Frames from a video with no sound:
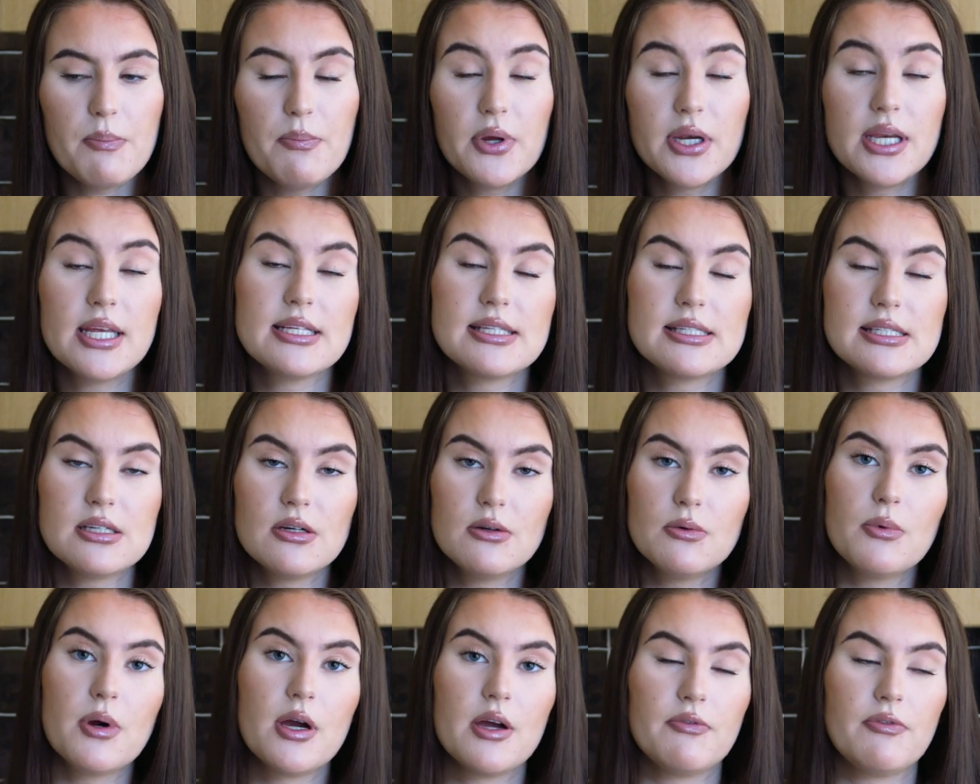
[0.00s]
but it
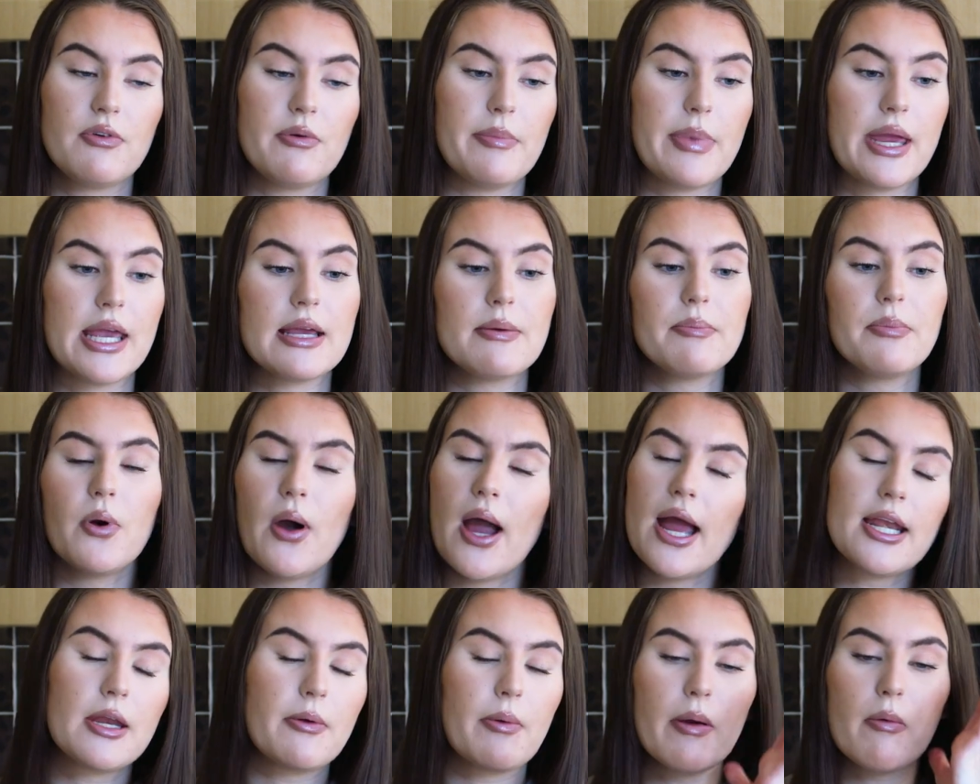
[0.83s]
still worked for me.
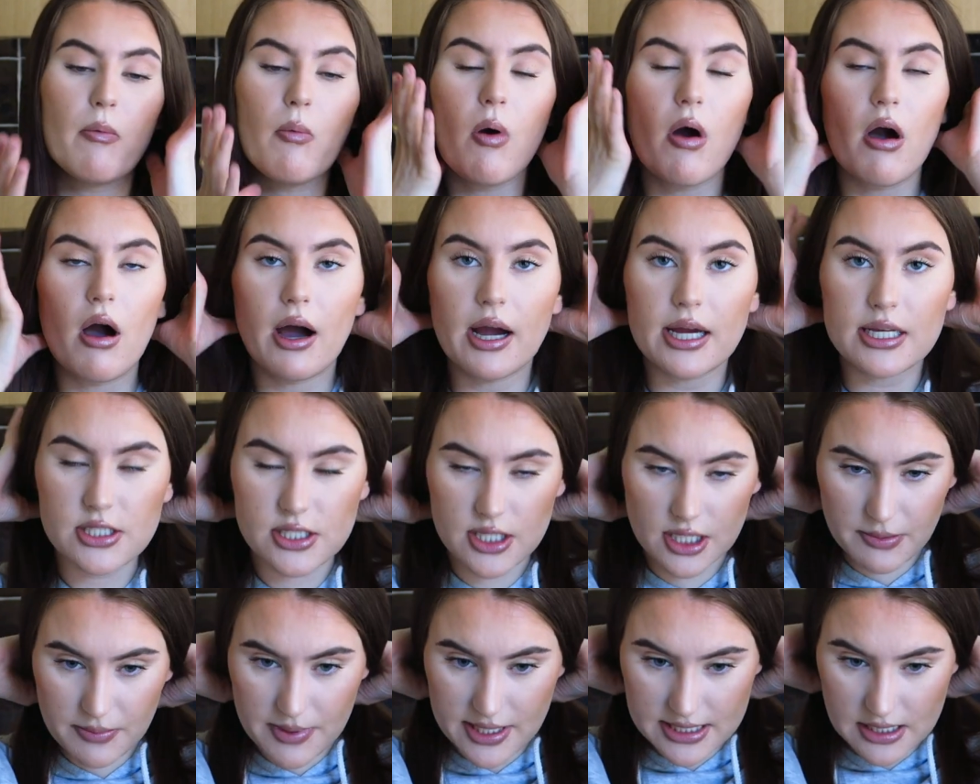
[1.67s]
But anyway, what I
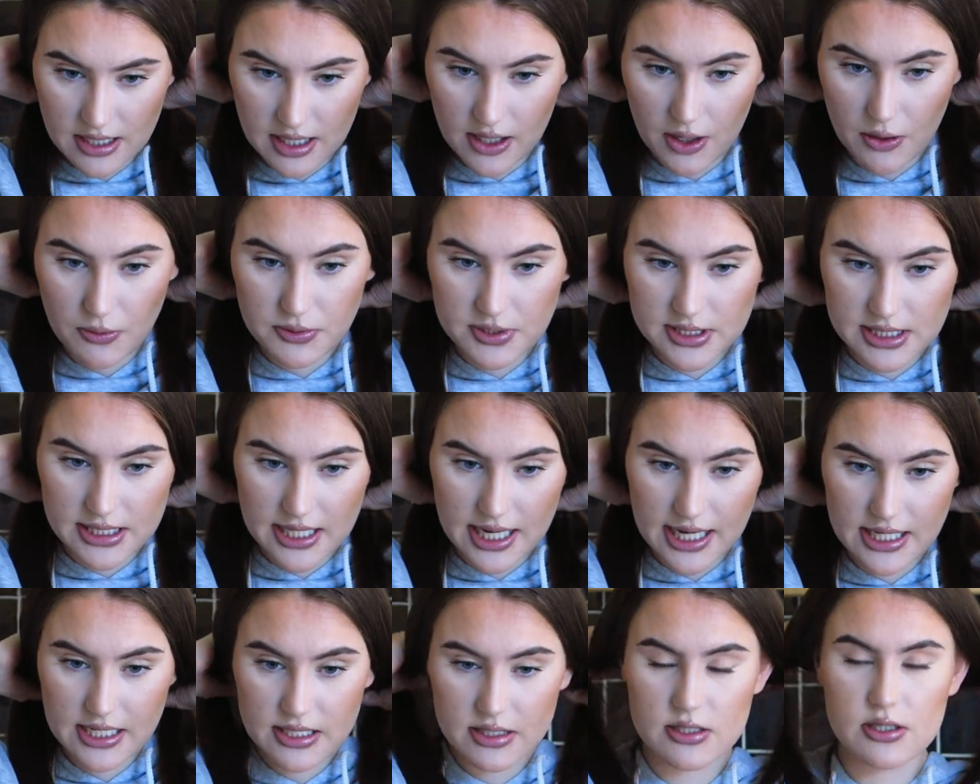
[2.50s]
do is I
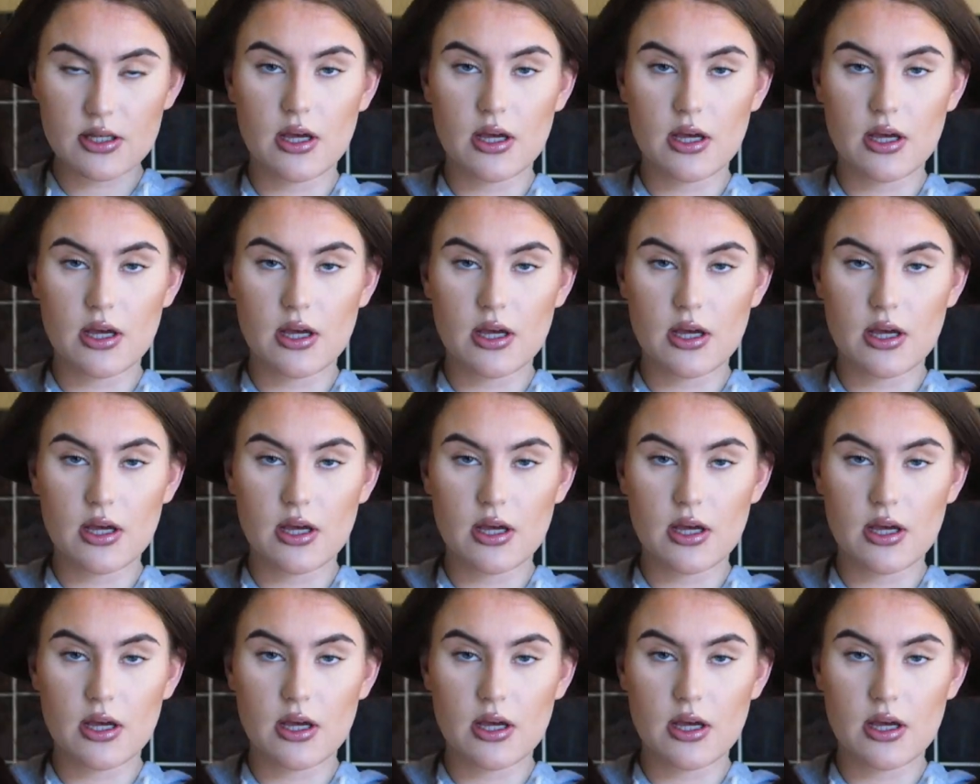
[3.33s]
alternate.